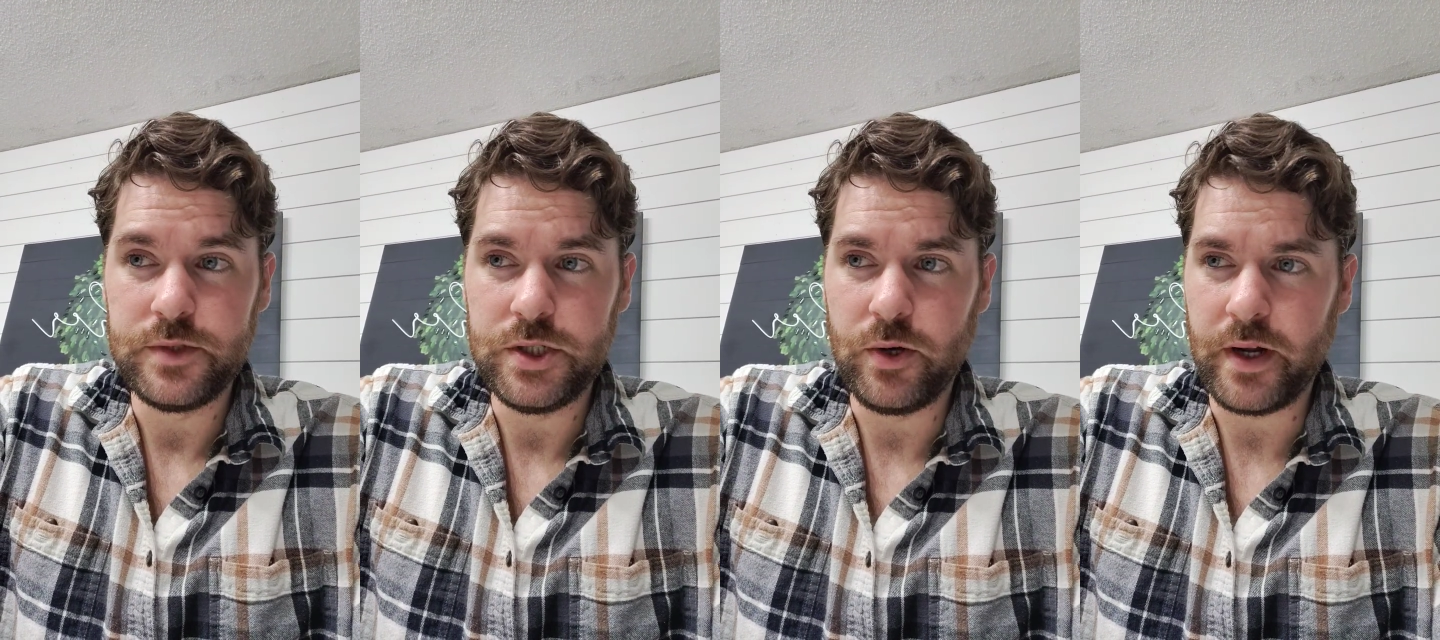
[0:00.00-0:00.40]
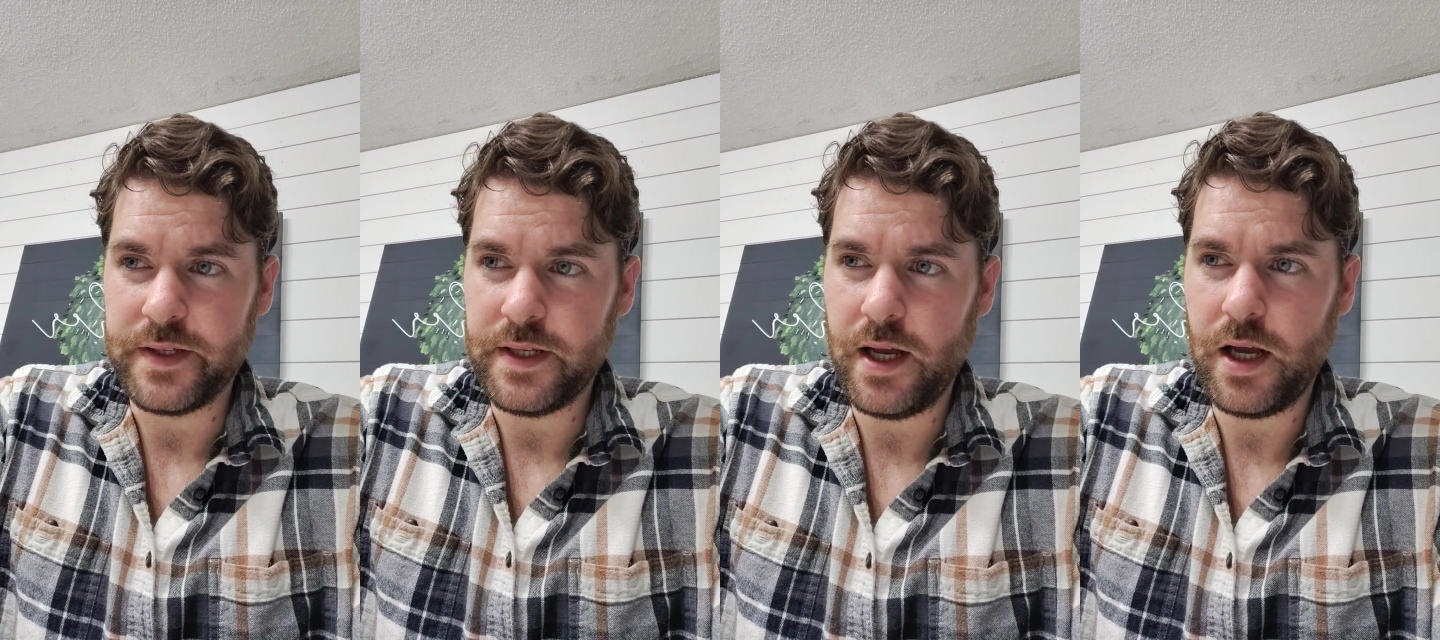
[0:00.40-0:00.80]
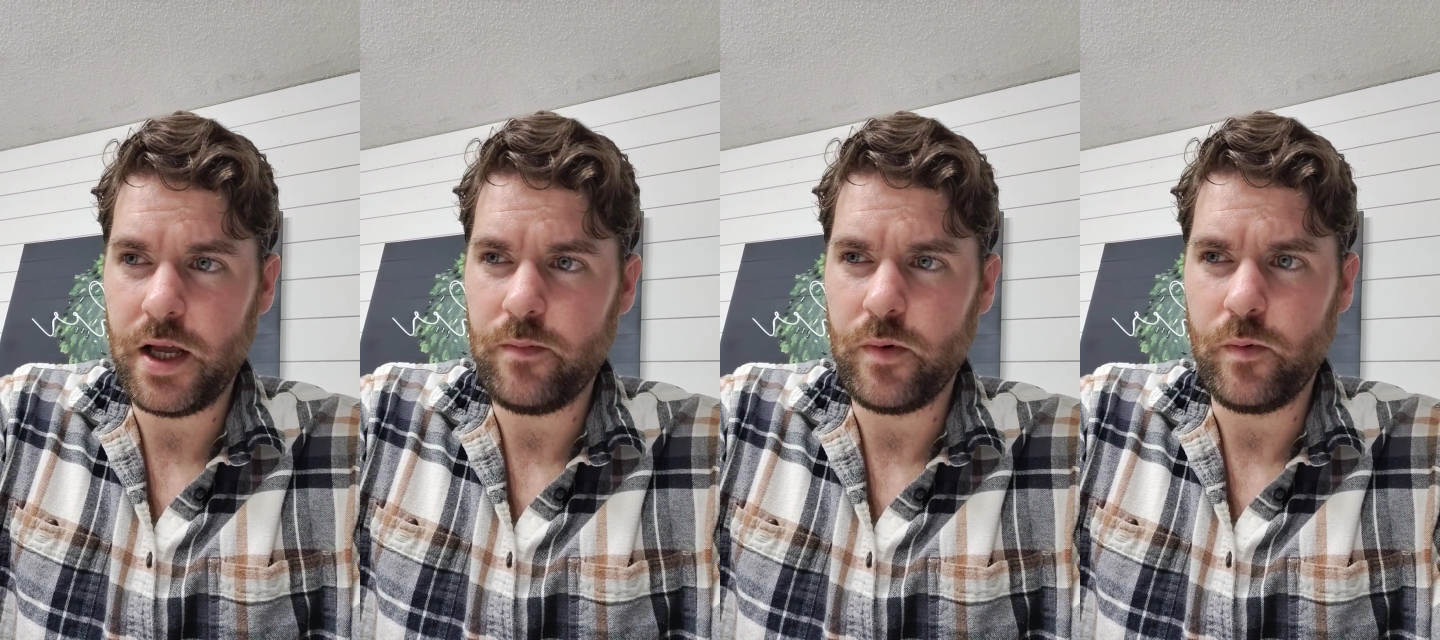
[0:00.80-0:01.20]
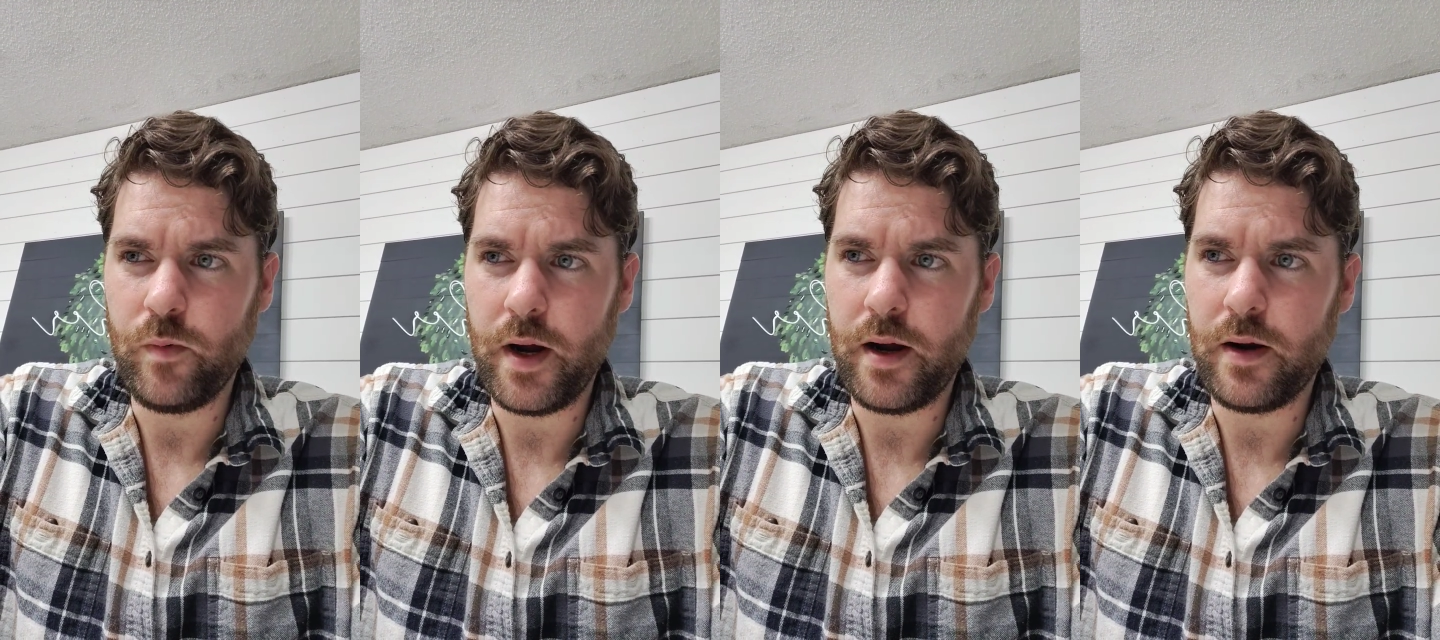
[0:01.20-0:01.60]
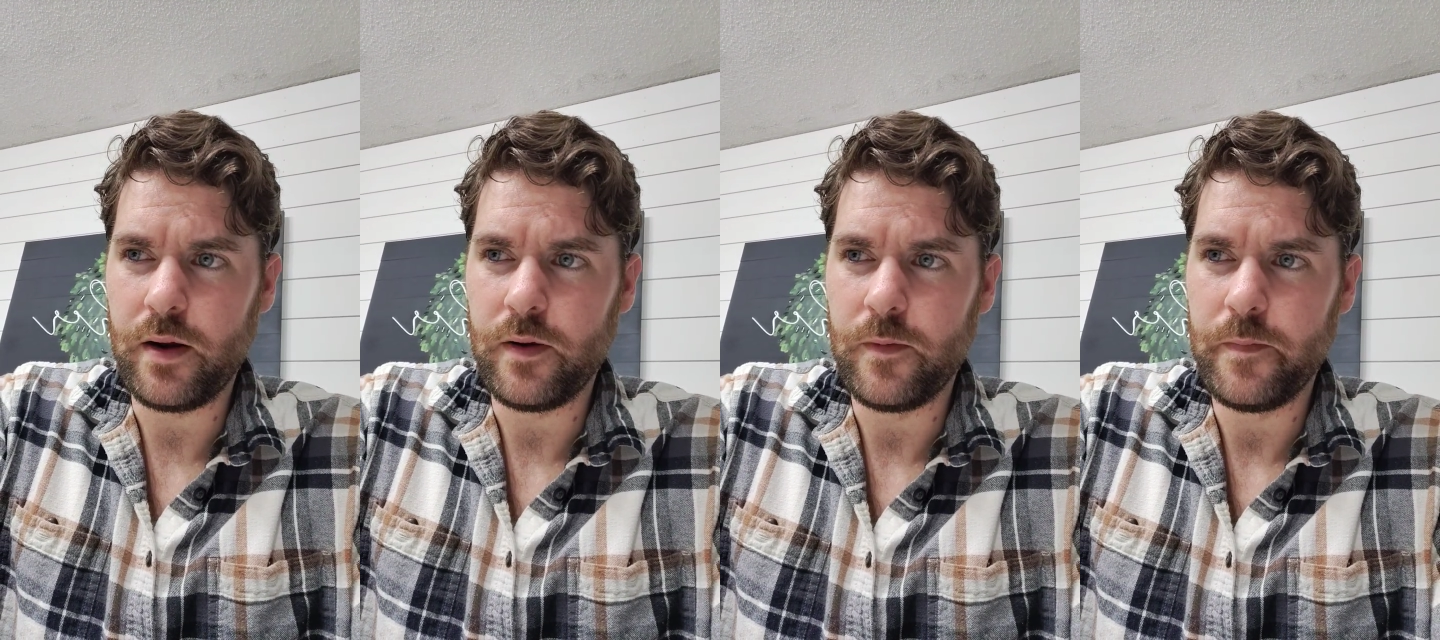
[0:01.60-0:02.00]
during a time where